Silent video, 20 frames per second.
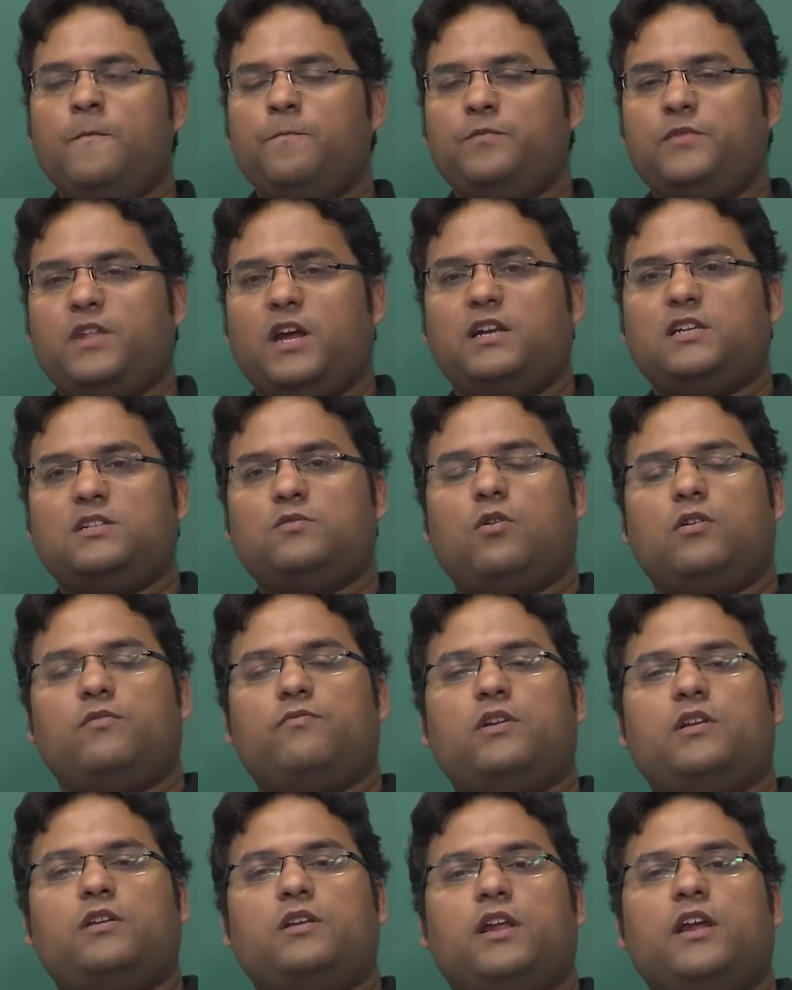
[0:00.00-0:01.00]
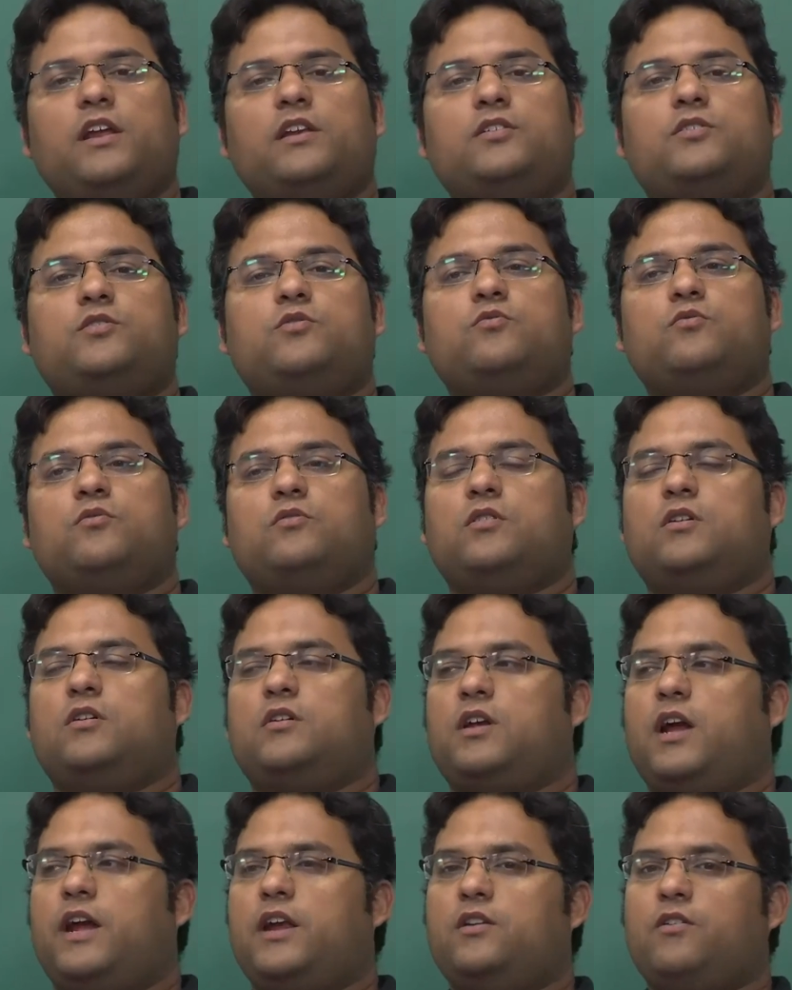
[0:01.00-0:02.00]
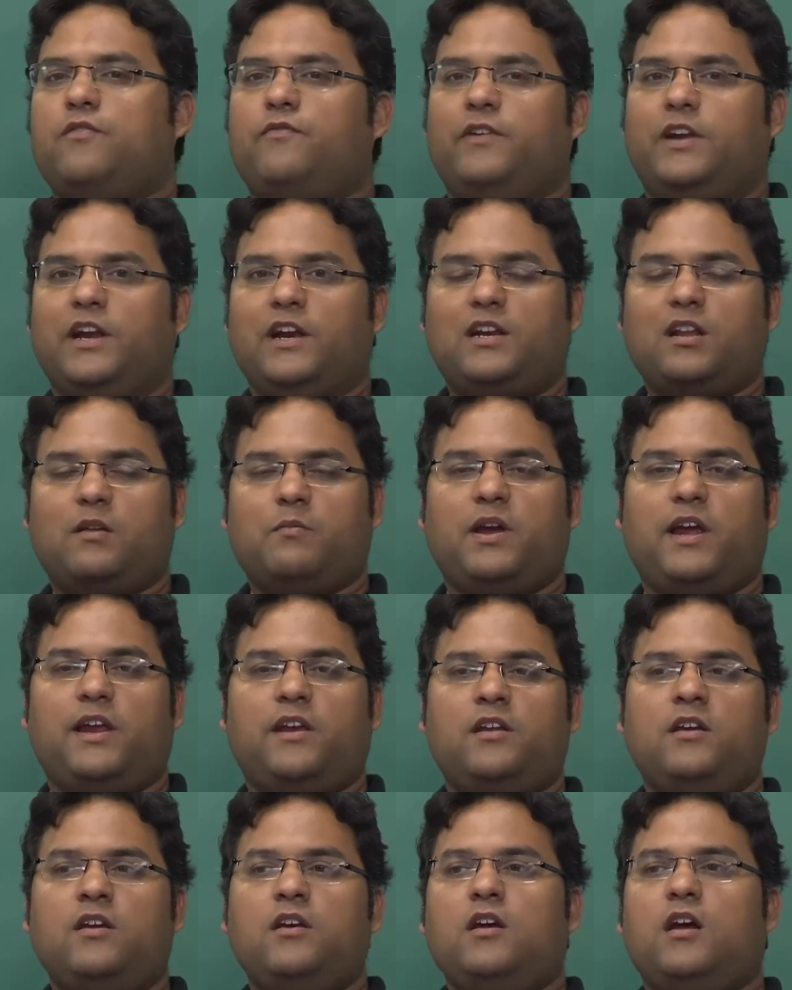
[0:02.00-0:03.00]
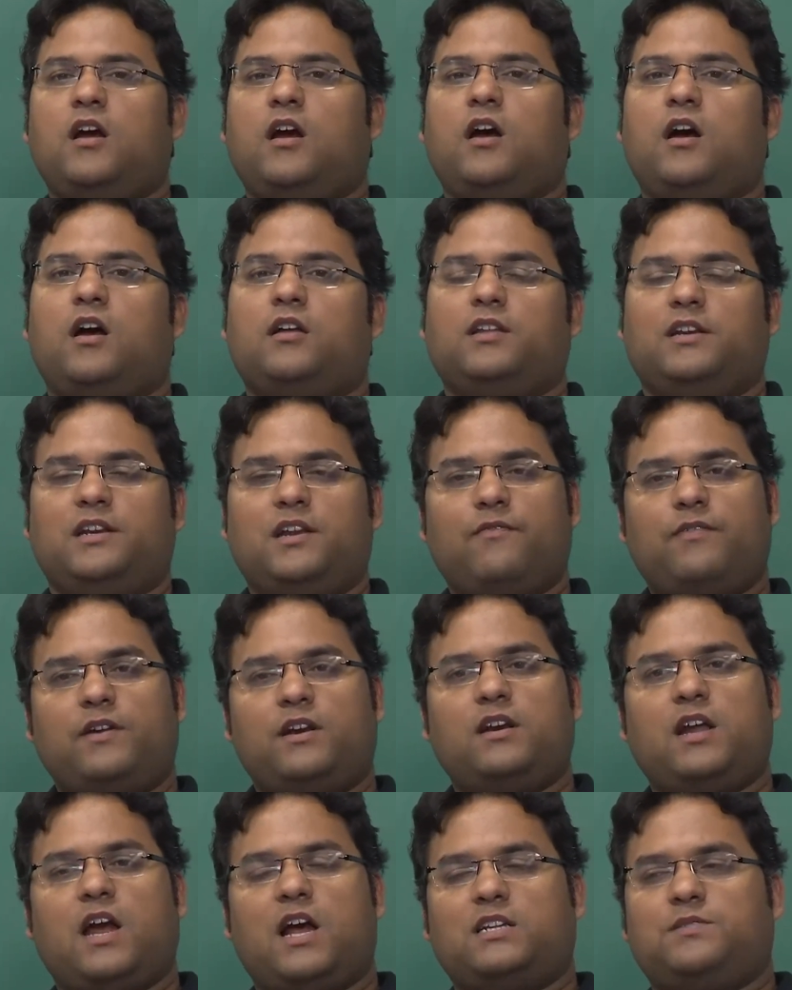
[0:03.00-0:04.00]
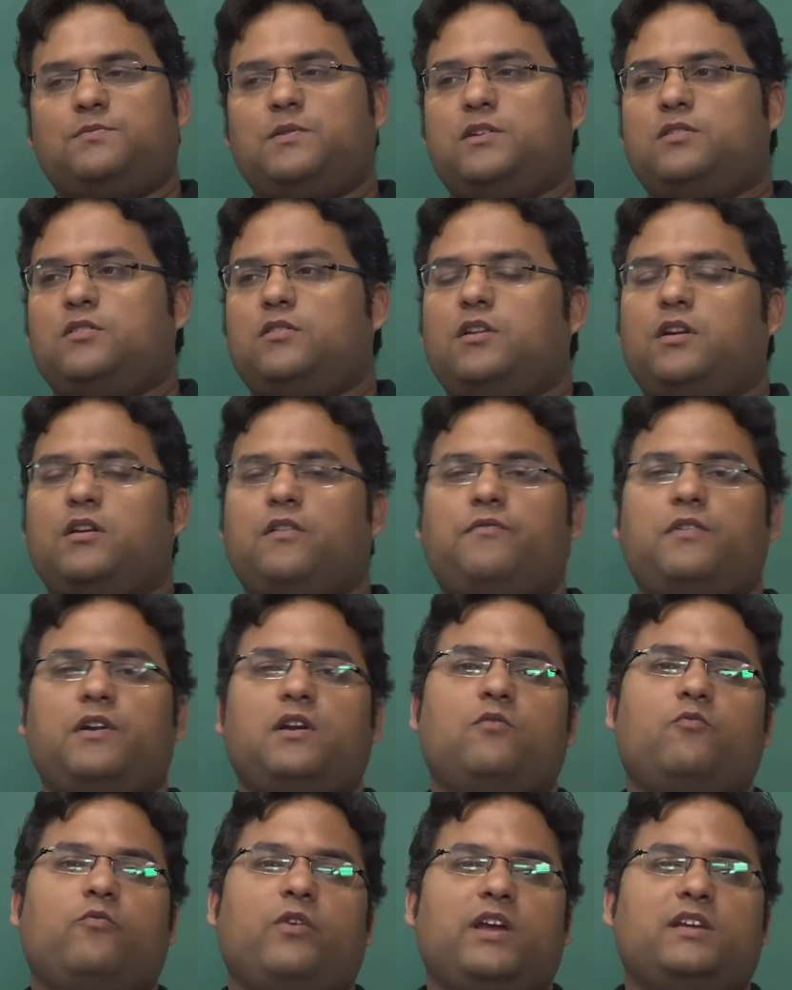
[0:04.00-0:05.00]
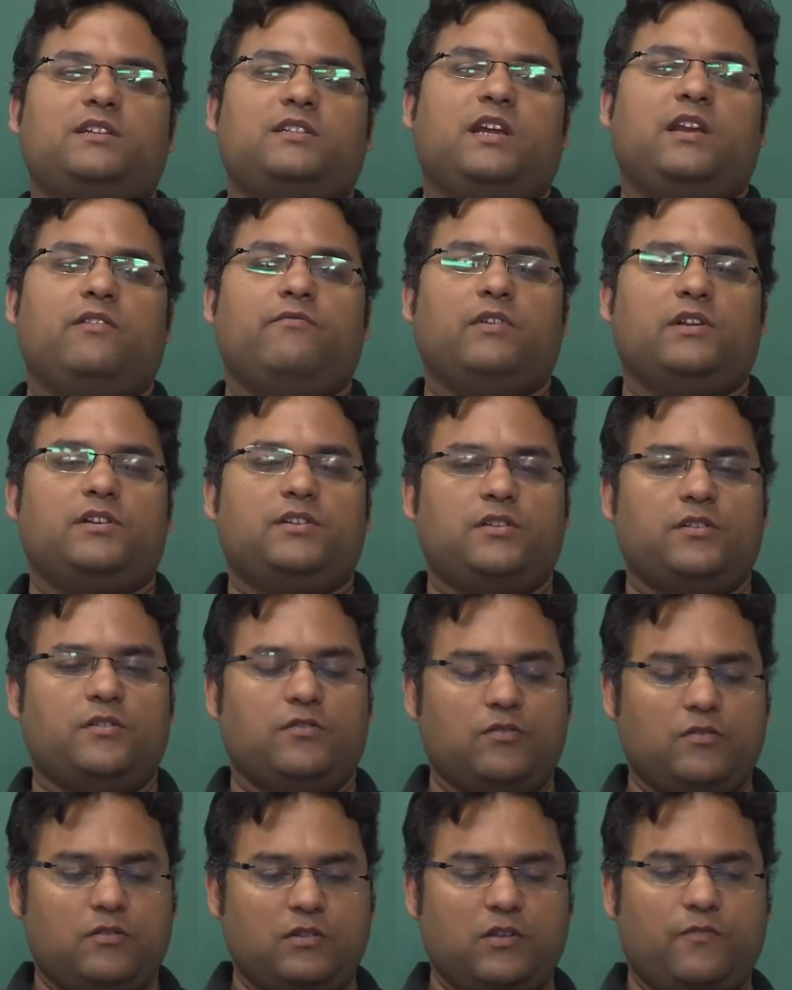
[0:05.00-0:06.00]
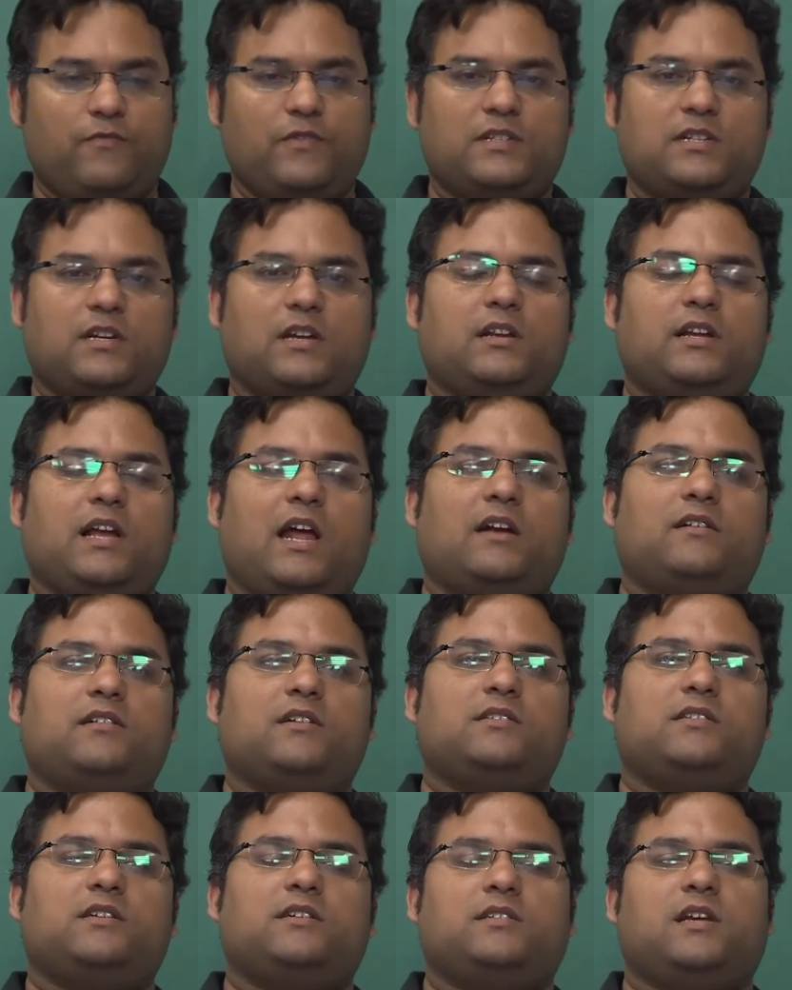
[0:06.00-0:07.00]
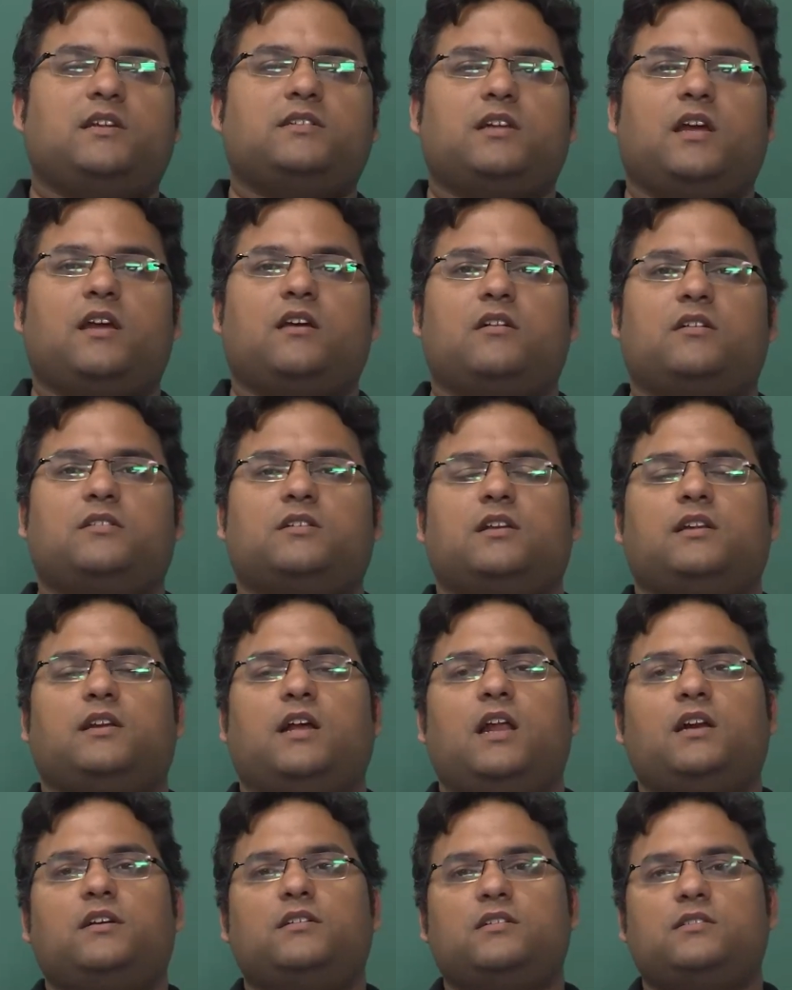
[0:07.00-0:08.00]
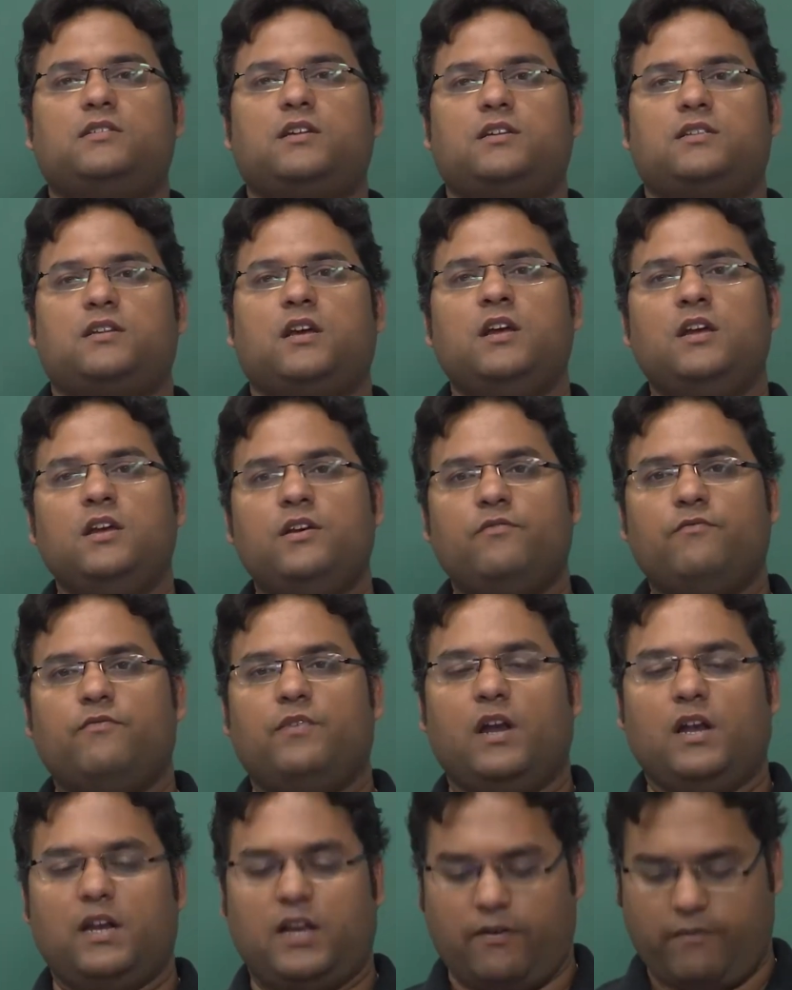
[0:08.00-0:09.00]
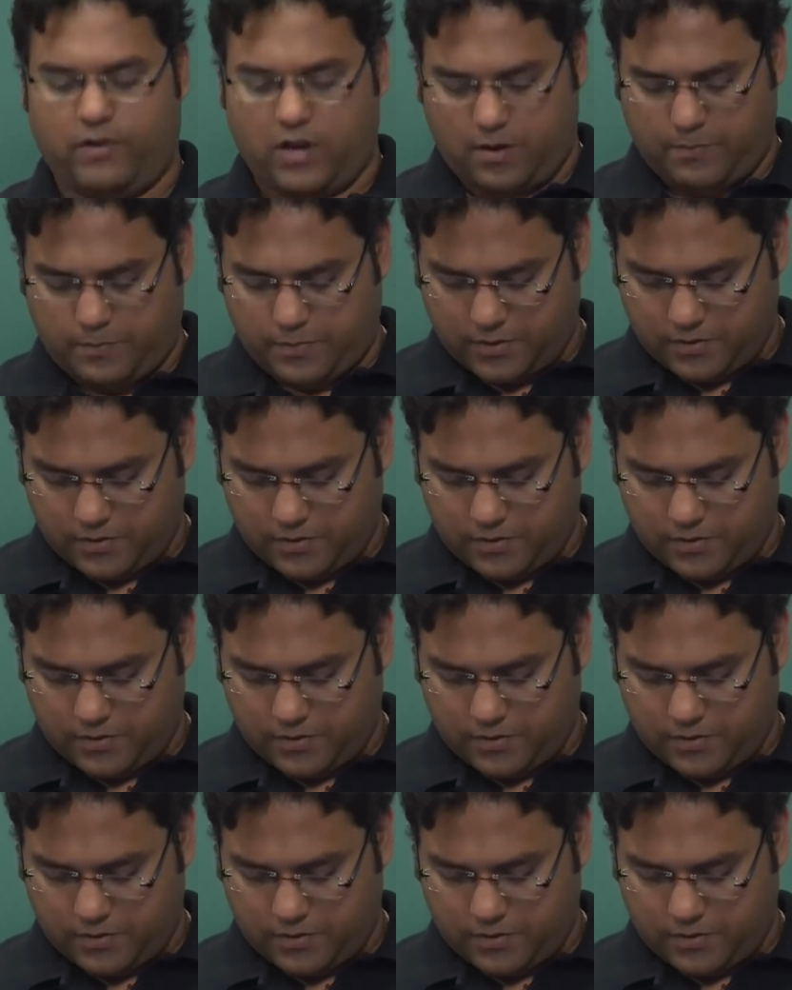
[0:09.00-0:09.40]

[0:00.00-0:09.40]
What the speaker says: That is what will lead to kind of determine the different aspects or the different ways in which the physical characteristics and psychological characteristics will develop.